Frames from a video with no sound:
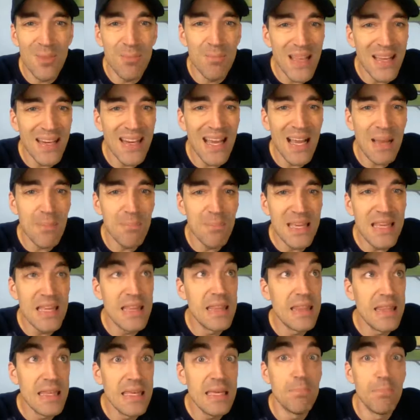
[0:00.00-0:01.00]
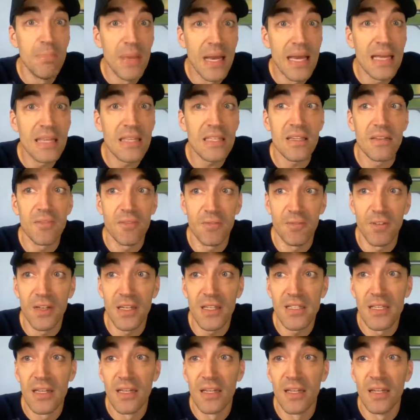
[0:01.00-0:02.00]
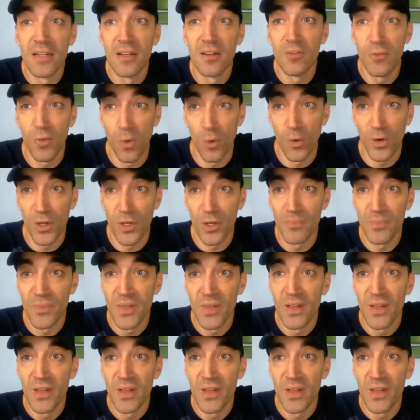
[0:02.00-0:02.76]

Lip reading: may not be the best fit for you.